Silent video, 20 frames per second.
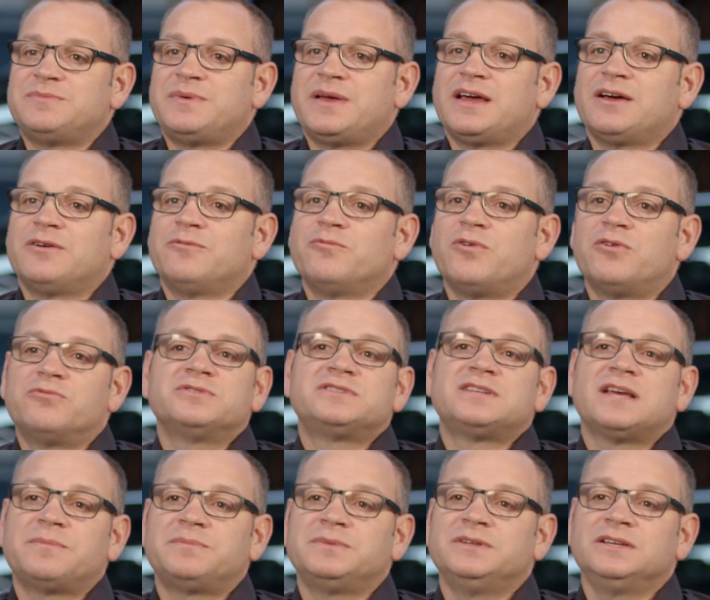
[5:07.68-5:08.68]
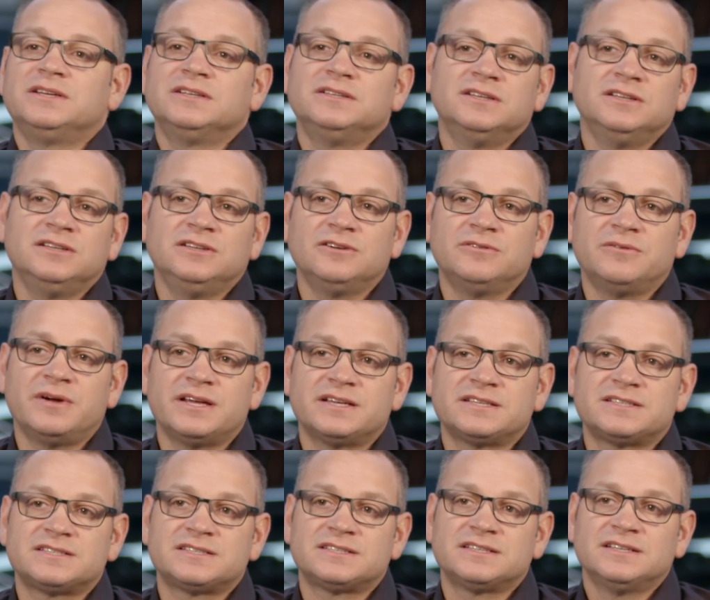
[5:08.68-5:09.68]
about what was happening in the
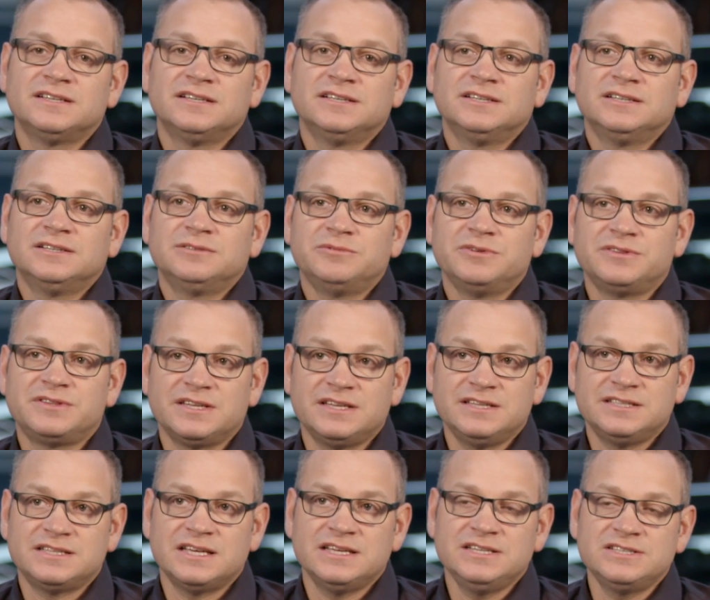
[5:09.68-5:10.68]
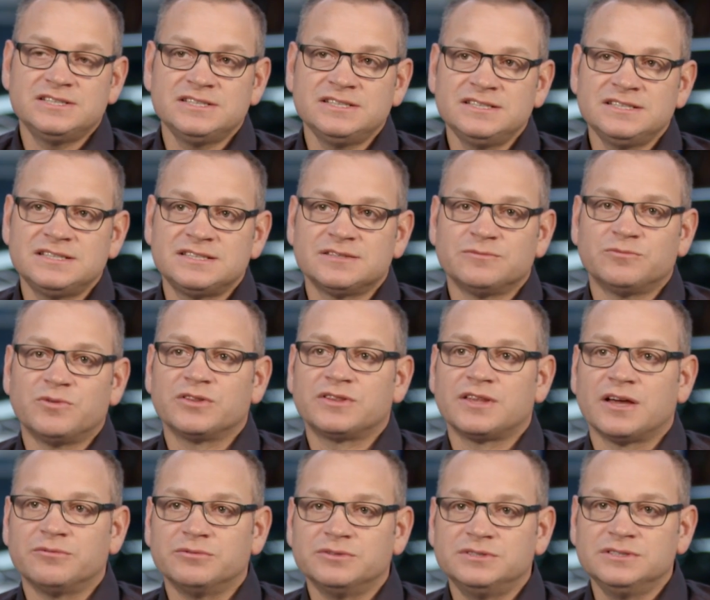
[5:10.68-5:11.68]
US with these engines and what
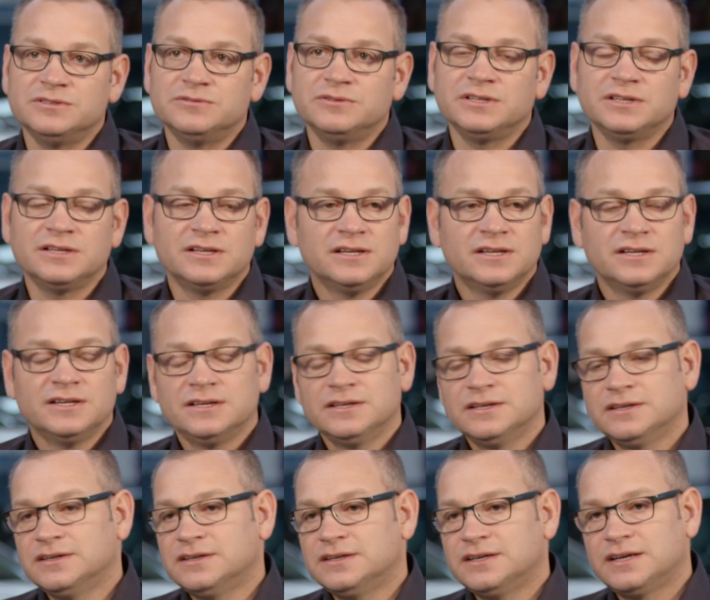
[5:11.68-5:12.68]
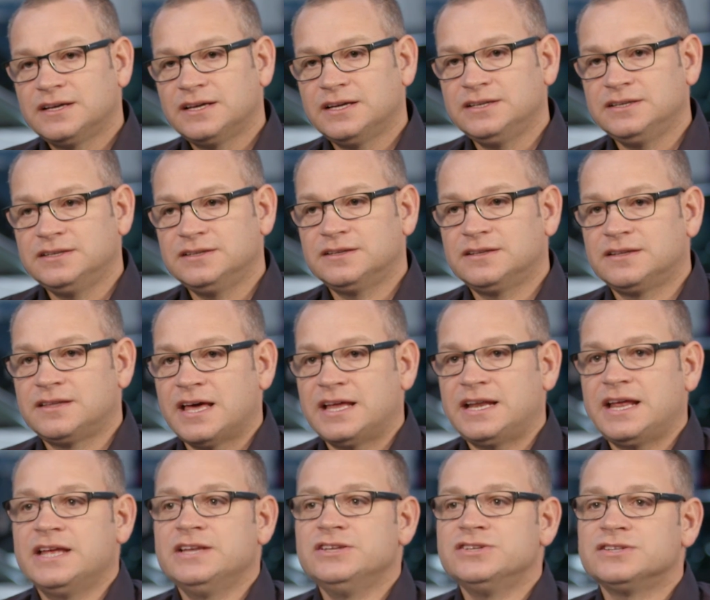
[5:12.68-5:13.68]
they were doing. And
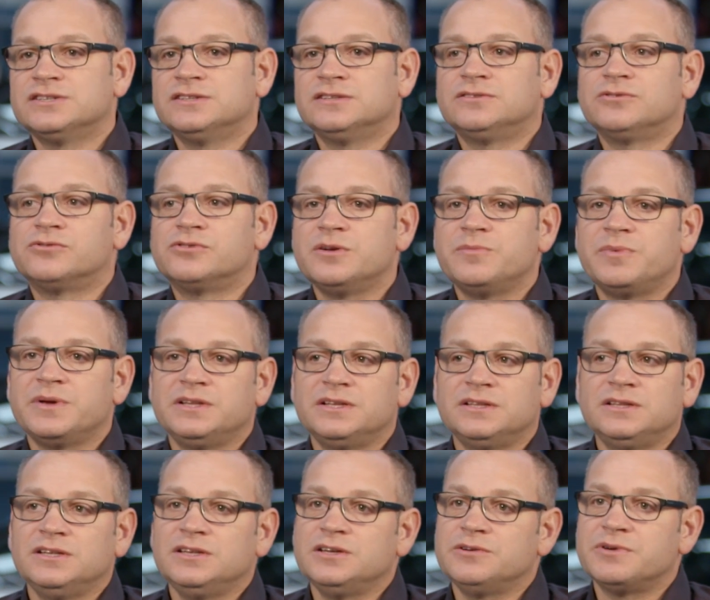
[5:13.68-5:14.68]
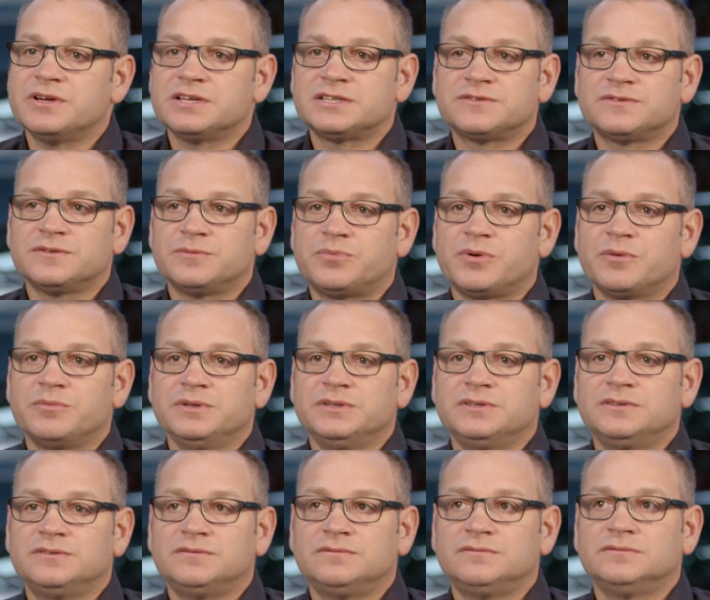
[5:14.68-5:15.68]
that engine had already been in the US for probably
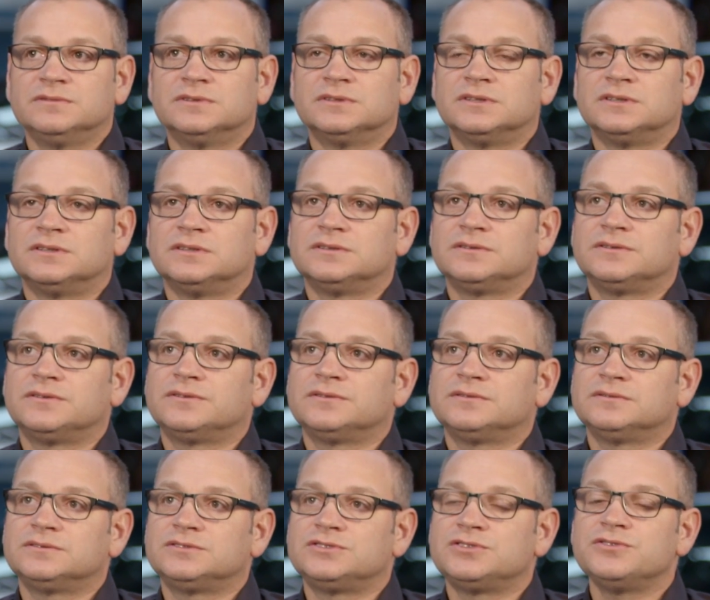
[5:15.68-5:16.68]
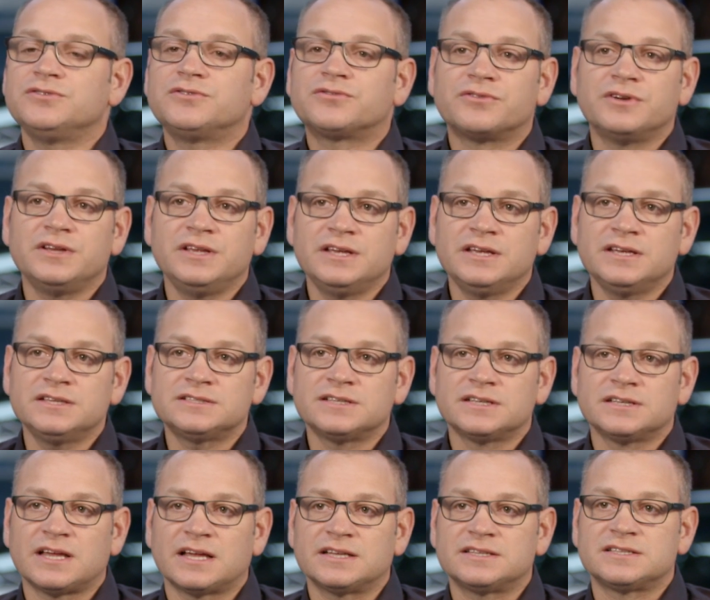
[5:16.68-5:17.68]
2-3 years
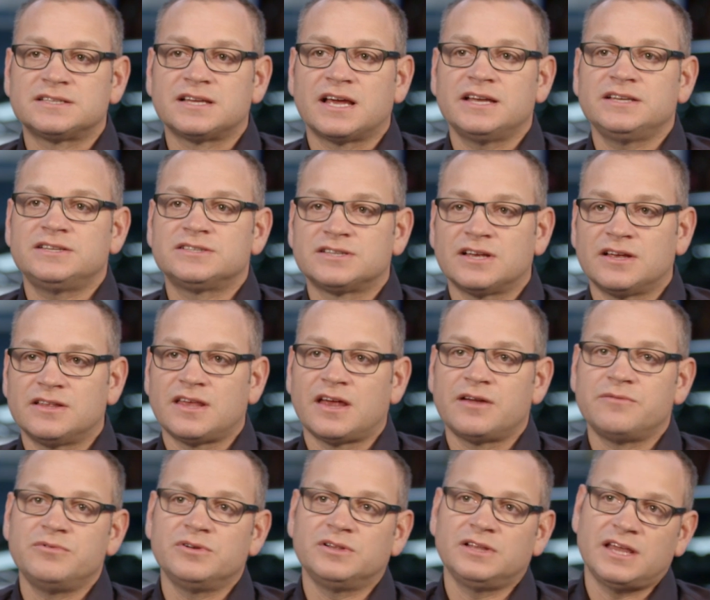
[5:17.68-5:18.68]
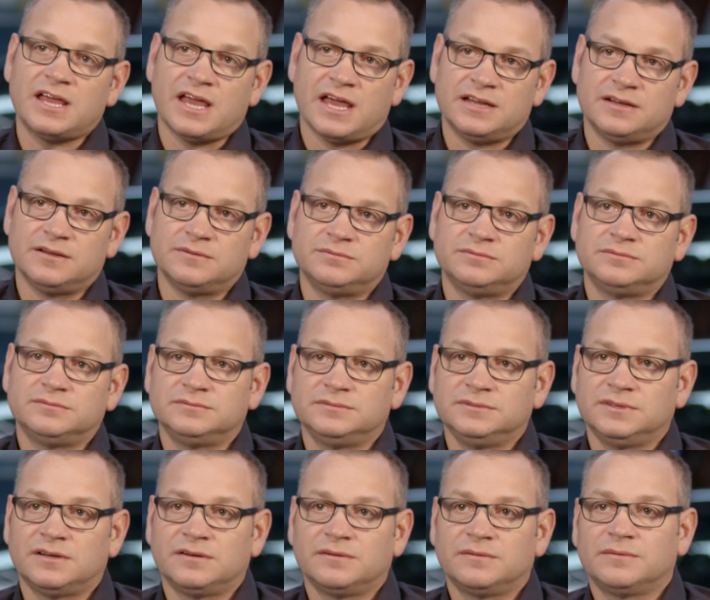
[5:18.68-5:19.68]
at that stage. So they really had
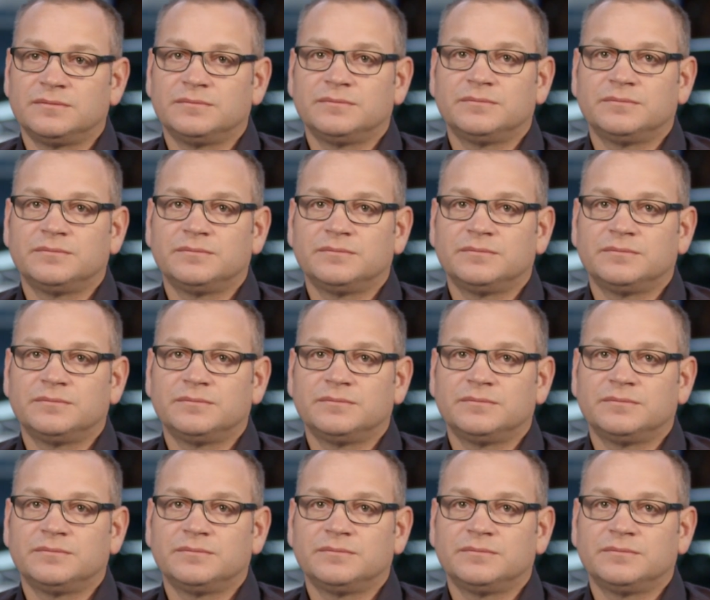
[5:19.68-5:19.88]
a